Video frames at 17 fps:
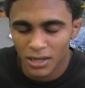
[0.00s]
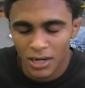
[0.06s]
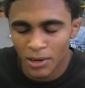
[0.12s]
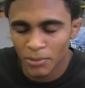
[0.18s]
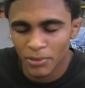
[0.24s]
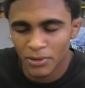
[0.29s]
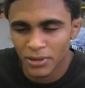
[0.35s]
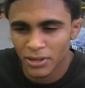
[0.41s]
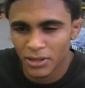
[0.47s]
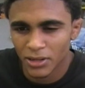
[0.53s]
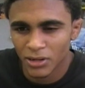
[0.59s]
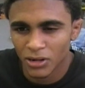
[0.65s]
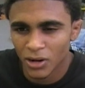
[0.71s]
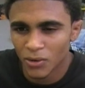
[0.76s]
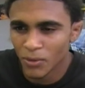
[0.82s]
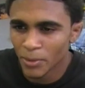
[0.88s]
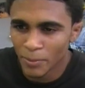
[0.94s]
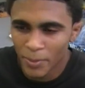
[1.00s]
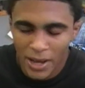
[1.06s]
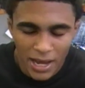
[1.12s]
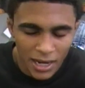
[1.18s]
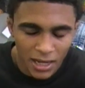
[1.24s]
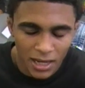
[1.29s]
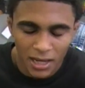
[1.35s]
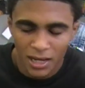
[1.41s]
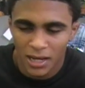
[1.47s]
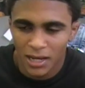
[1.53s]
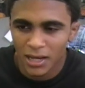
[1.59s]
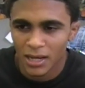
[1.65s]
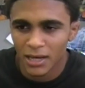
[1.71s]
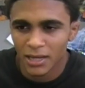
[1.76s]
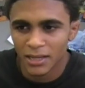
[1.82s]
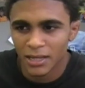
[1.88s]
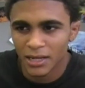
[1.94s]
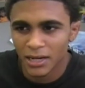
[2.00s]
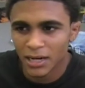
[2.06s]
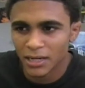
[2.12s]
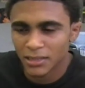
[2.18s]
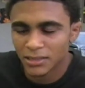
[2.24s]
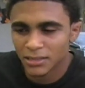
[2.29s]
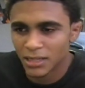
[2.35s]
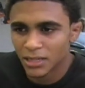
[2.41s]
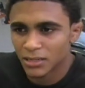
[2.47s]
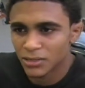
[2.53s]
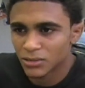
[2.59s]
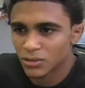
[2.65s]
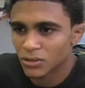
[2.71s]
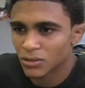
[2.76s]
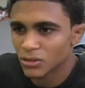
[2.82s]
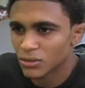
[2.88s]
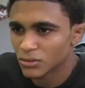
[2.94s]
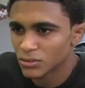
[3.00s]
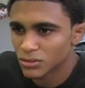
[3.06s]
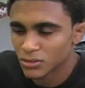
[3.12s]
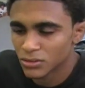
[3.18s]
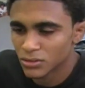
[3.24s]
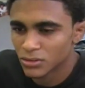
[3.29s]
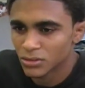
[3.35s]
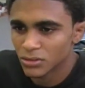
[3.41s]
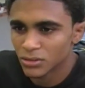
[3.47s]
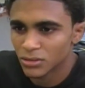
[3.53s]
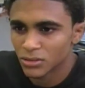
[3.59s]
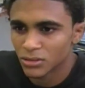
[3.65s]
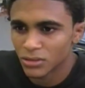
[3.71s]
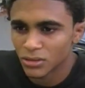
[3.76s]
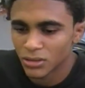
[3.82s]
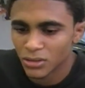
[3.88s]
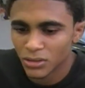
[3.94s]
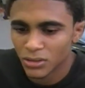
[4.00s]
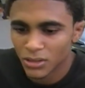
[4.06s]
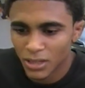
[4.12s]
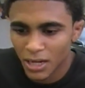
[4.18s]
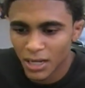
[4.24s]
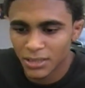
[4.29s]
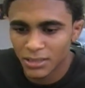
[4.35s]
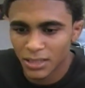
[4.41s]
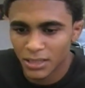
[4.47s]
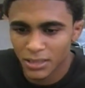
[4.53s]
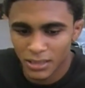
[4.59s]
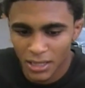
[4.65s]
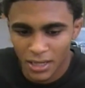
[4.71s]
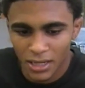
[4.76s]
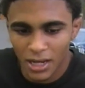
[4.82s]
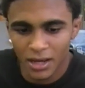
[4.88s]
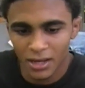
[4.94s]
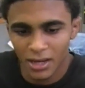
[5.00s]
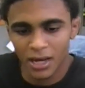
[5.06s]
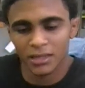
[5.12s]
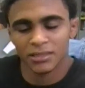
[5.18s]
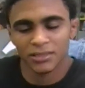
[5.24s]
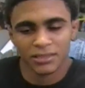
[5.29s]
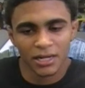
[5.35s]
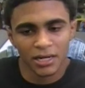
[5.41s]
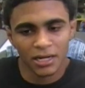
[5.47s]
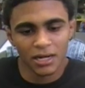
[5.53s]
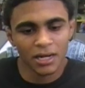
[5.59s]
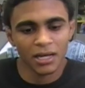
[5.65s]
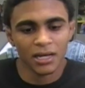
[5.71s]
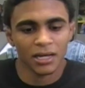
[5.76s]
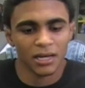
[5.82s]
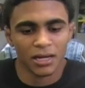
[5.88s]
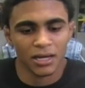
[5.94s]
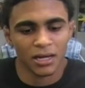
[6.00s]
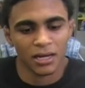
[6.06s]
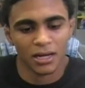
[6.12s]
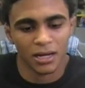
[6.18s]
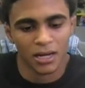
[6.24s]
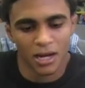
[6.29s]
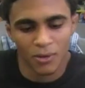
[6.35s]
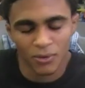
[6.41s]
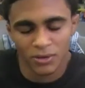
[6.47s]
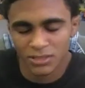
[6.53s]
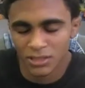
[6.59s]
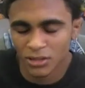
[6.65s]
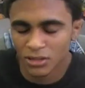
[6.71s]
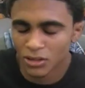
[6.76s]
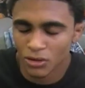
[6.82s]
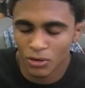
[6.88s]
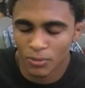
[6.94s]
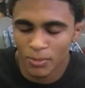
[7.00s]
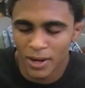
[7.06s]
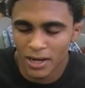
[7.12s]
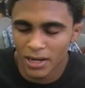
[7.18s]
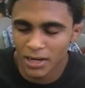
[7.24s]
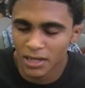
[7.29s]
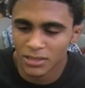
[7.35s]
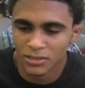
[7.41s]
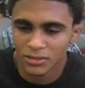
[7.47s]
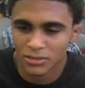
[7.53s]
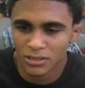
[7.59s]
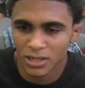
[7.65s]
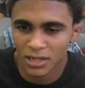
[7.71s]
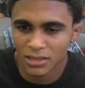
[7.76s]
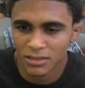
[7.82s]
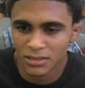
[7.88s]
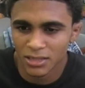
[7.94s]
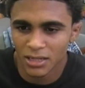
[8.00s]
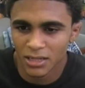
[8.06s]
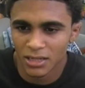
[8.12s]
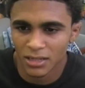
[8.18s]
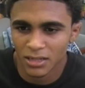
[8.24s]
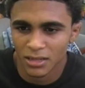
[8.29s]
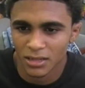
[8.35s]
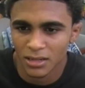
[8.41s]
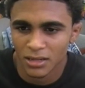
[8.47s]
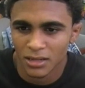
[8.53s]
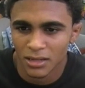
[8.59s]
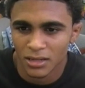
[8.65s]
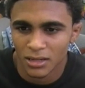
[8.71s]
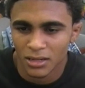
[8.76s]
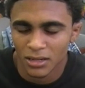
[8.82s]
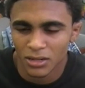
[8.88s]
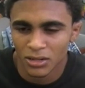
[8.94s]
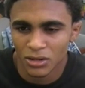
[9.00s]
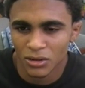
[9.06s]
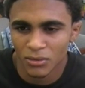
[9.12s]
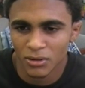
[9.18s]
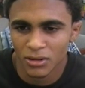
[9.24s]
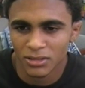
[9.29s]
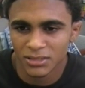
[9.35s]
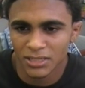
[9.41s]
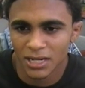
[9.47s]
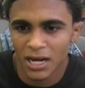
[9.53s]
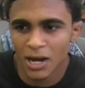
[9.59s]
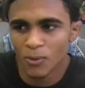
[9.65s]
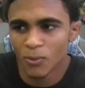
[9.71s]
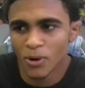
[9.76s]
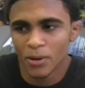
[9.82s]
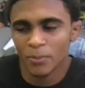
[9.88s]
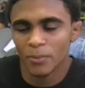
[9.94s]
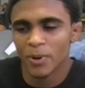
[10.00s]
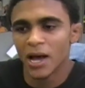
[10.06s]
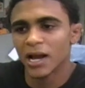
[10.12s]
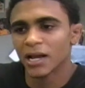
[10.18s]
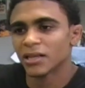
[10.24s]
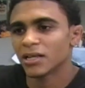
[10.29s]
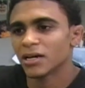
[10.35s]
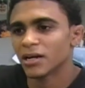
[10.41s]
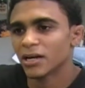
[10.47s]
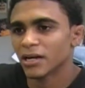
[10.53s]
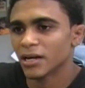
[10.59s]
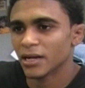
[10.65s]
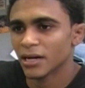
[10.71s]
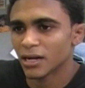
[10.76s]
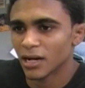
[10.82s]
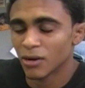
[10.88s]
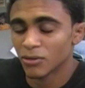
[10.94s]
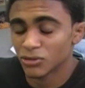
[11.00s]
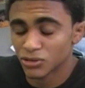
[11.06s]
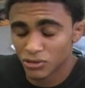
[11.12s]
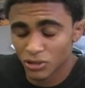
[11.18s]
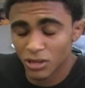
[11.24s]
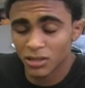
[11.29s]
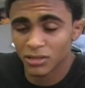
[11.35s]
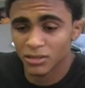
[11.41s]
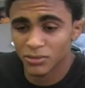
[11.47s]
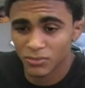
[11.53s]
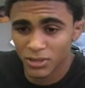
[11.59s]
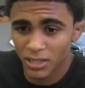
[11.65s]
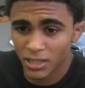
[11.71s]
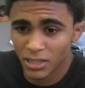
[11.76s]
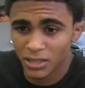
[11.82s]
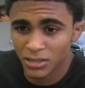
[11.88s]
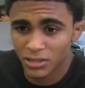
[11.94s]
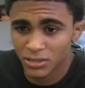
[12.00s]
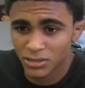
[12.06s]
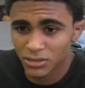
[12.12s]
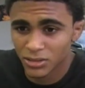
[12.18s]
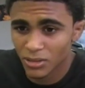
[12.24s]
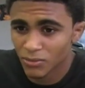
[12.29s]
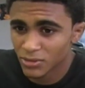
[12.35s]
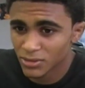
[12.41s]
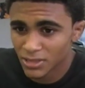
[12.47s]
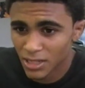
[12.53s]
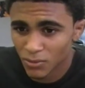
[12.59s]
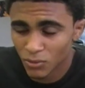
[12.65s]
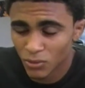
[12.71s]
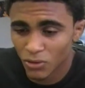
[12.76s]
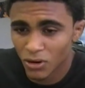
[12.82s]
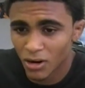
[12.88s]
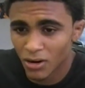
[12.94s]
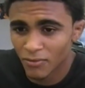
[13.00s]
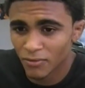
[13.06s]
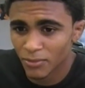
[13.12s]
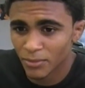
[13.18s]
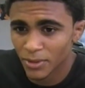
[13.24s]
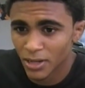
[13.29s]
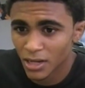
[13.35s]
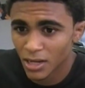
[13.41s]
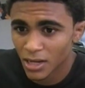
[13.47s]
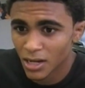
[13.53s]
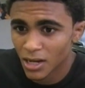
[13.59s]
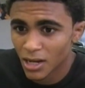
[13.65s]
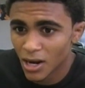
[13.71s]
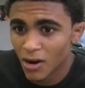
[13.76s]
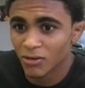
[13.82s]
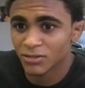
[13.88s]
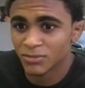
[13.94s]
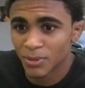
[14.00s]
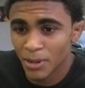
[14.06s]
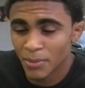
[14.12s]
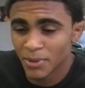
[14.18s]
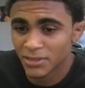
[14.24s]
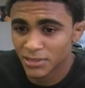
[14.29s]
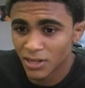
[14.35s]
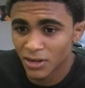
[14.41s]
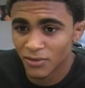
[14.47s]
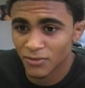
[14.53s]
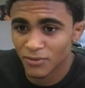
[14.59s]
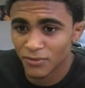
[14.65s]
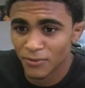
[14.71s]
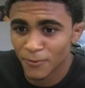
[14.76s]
everything, you know, I went back and then I decided to go to, I, like, I, I decided, like, I wasn't gonna go back against the United States. You know, because I went back there and I was struggling with the English. So it was like real hard for me. I was by myself.